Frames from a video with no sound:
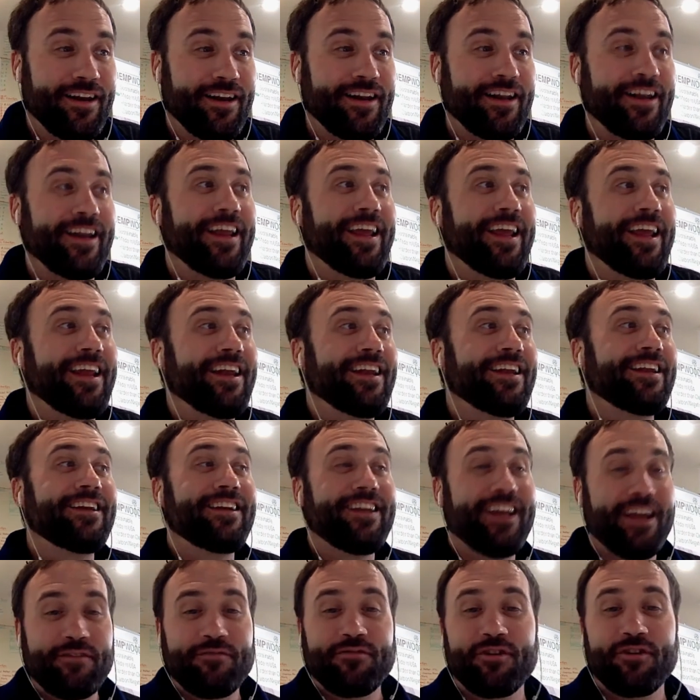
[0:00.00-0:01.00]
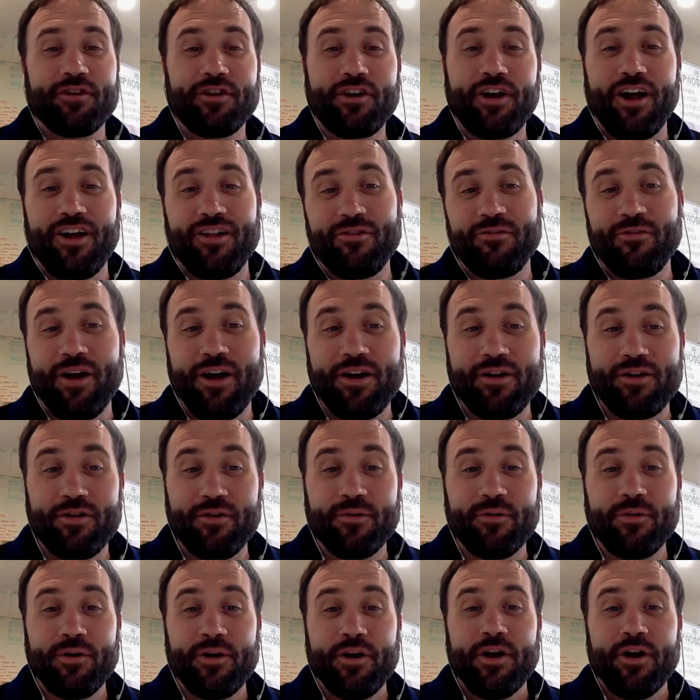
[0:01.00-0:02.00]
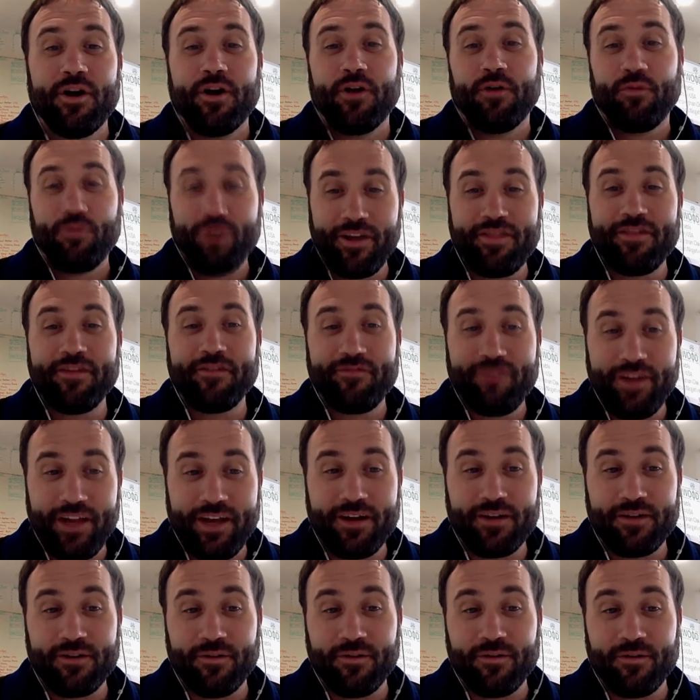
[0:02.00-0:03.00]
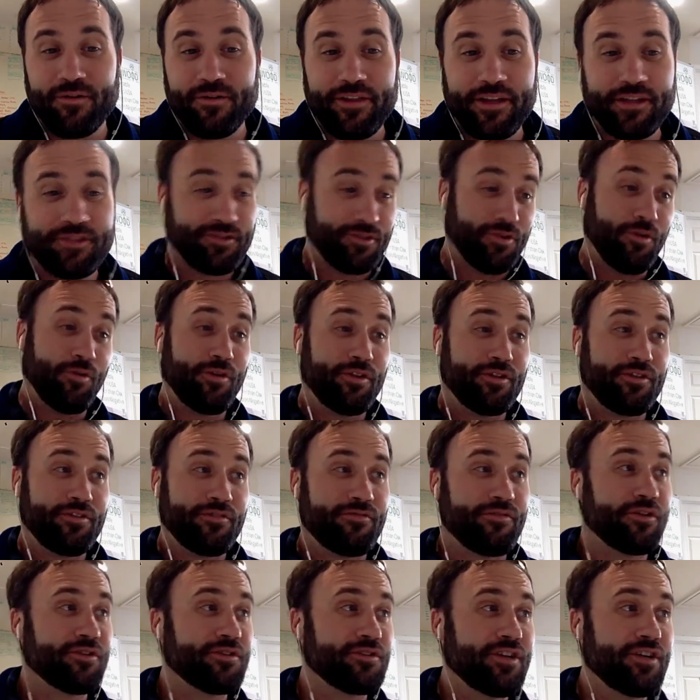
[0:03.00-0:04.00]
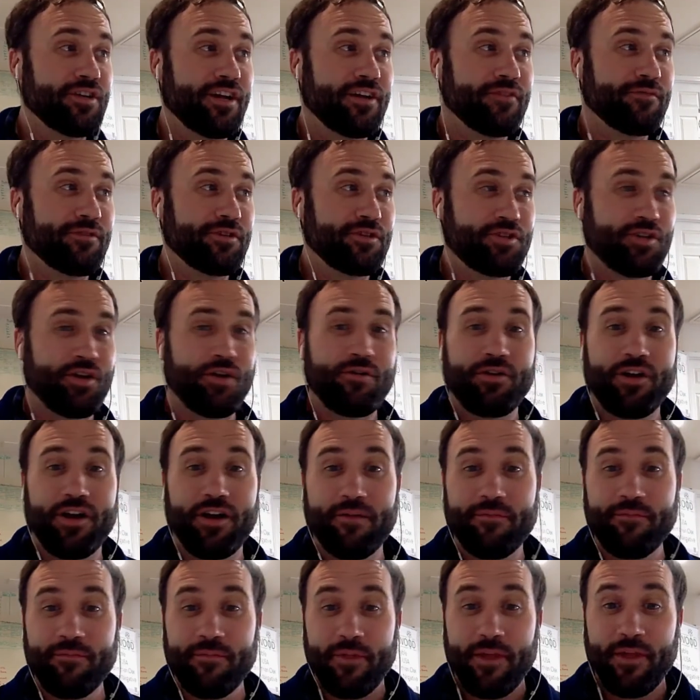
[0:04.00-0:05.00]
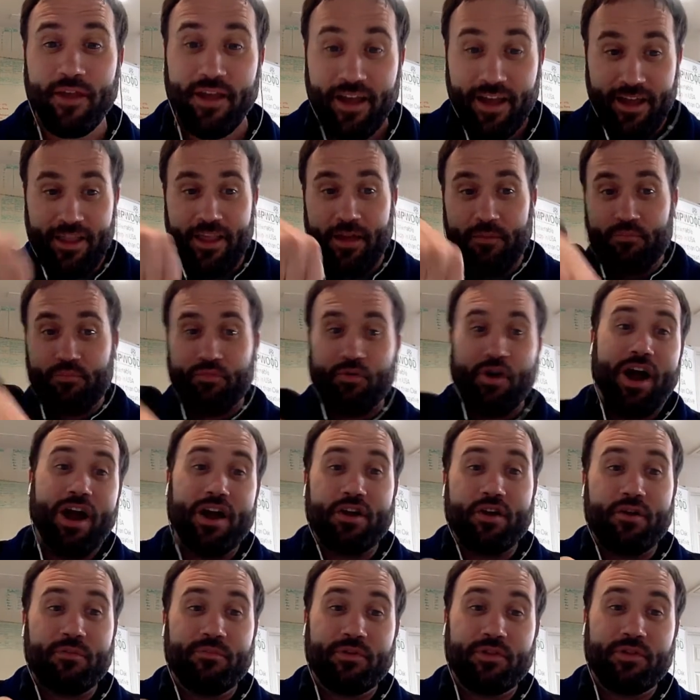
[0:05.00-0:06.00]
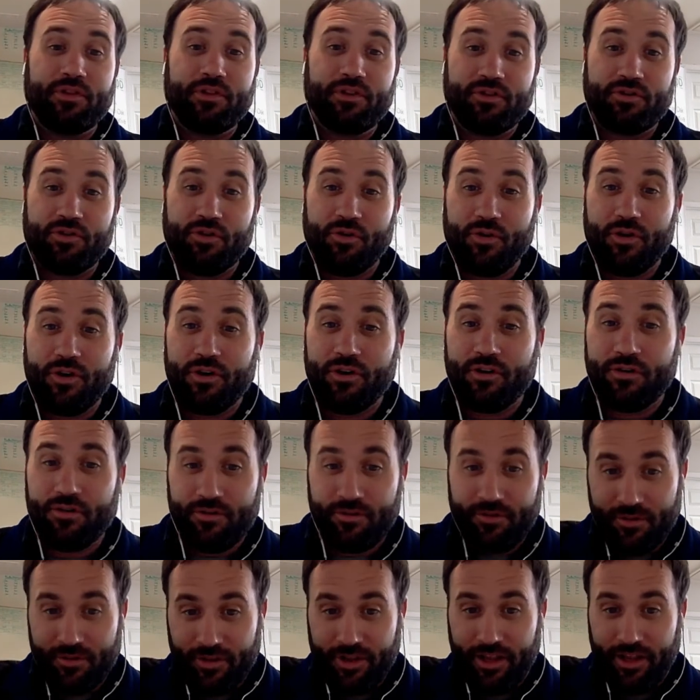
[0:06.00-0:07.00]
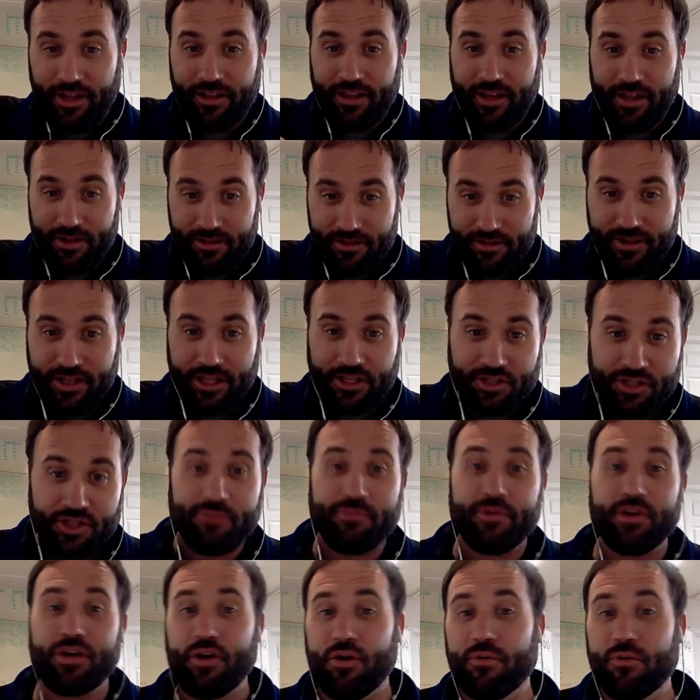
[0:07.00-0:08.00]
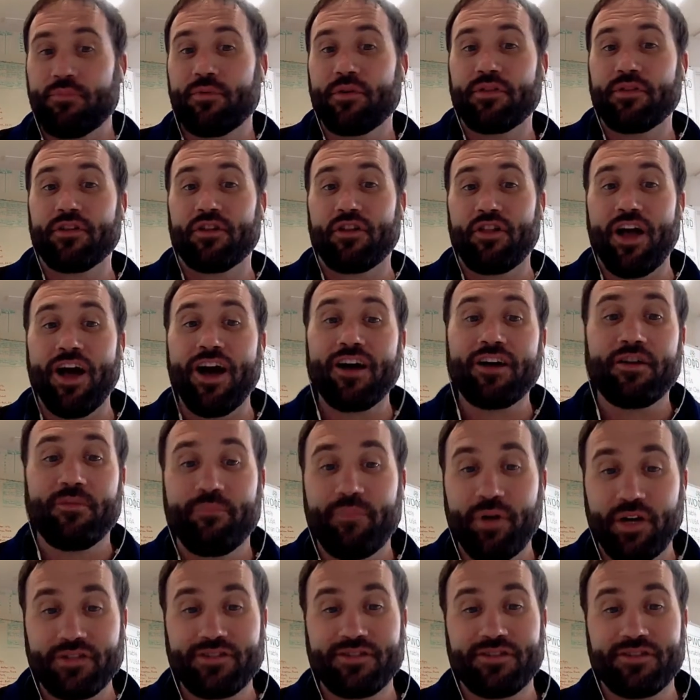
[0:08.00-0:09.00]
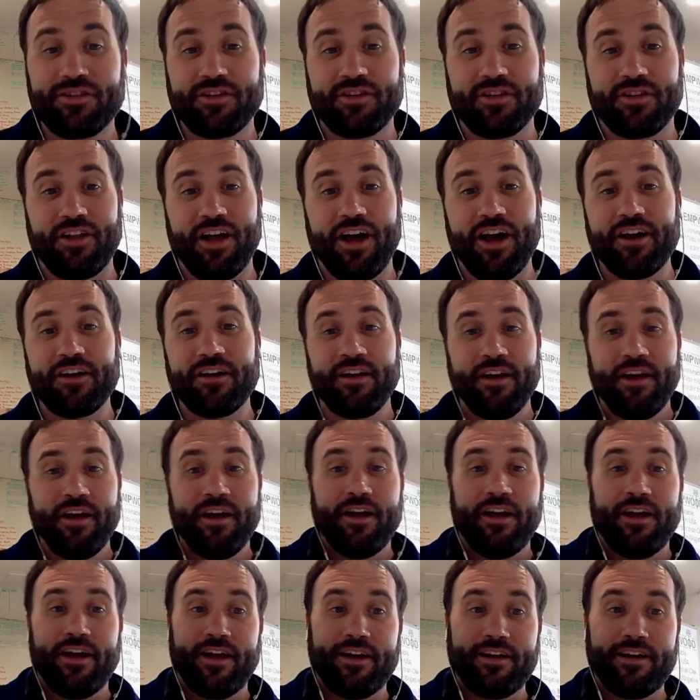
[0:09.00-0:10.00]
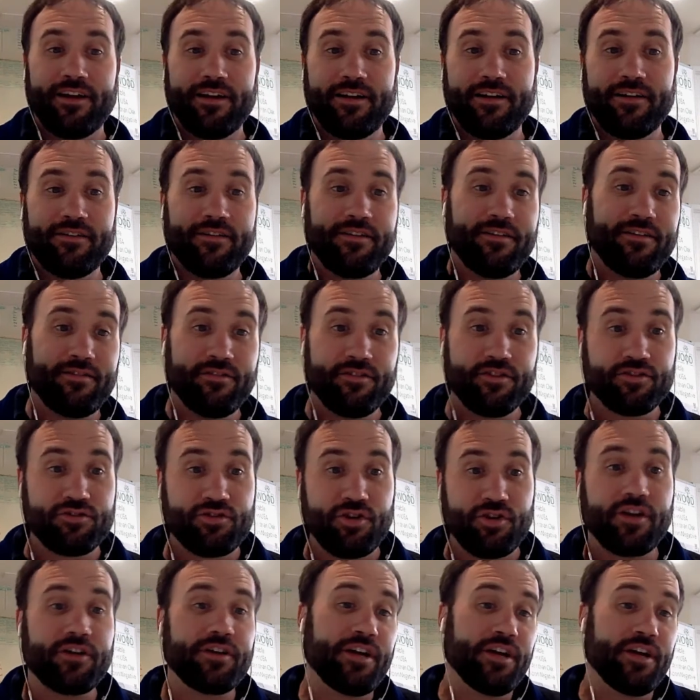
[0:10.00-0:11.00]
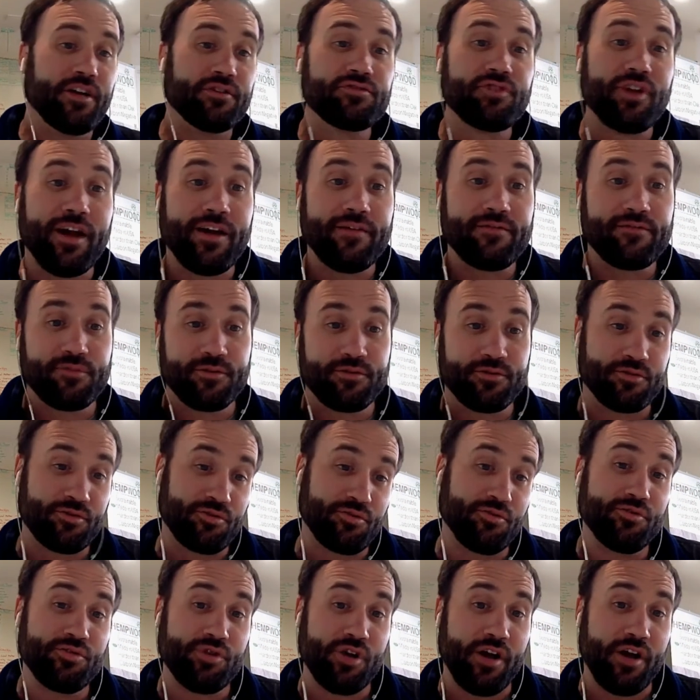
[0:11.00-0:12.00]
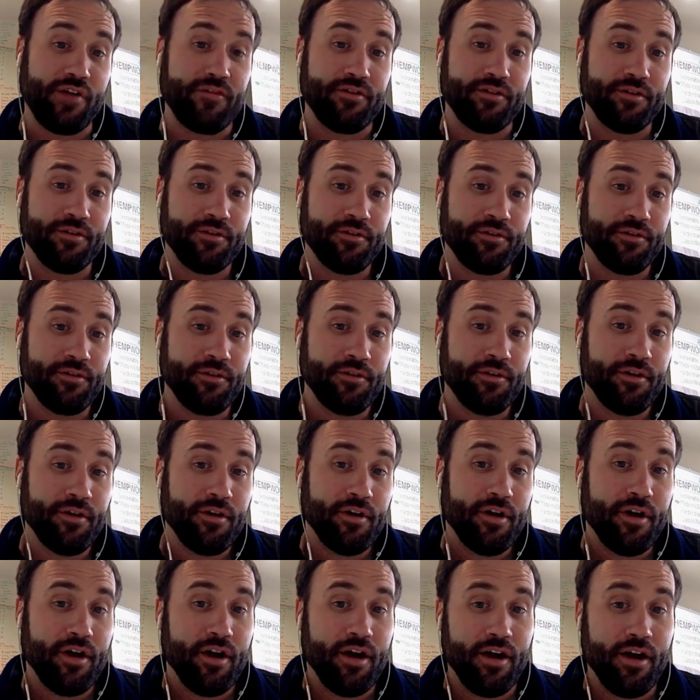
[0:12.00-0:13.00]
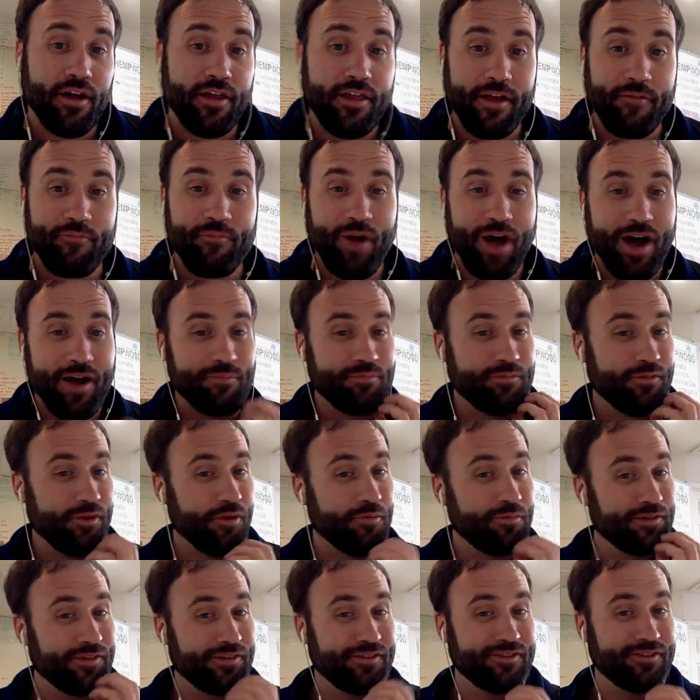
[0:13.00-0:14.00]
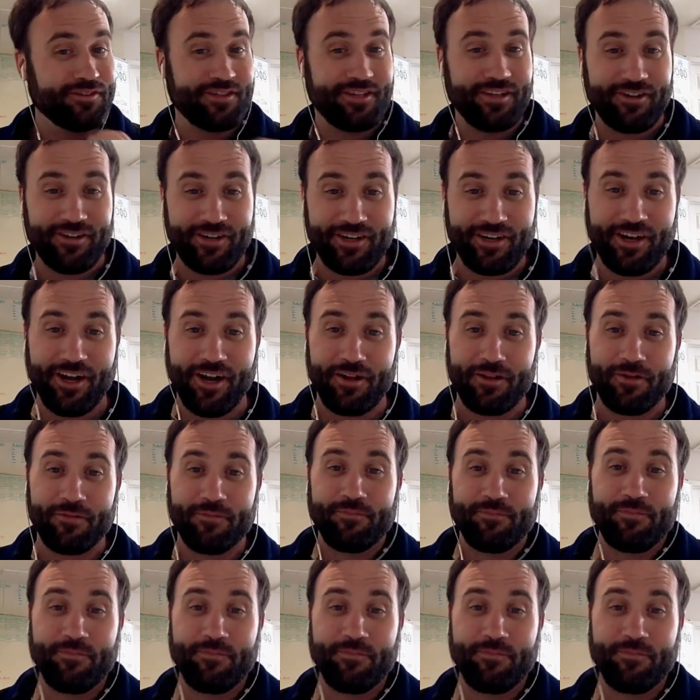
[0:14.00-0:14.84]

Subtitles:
in Denver, Colorado with a vehicle. They stole it the first night we showed up, and they pried open the door. Like they jimmied open the lock and busted the lock, and the truck now drives with a screwdriver. They popped open the steering column.